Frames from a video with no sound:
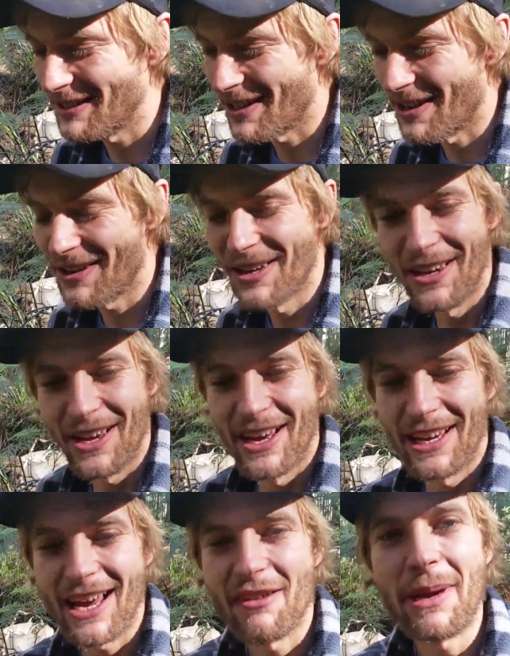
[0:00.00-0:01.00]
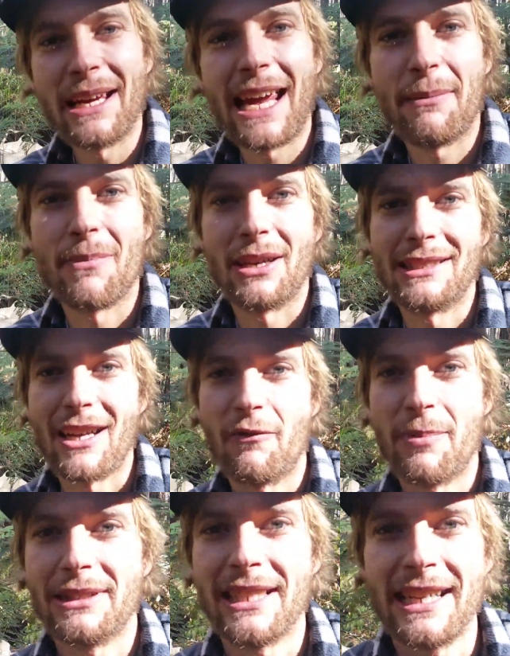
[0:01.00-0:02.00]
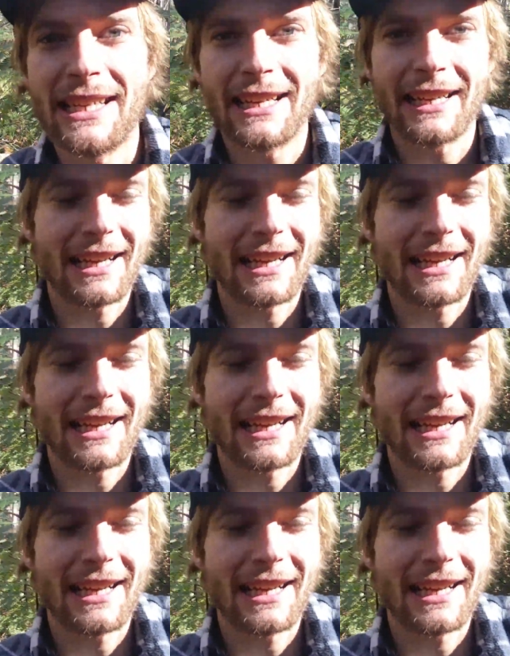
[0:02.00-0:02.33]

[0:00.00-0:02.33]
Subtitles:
So yeah, I've been keeping myself busy.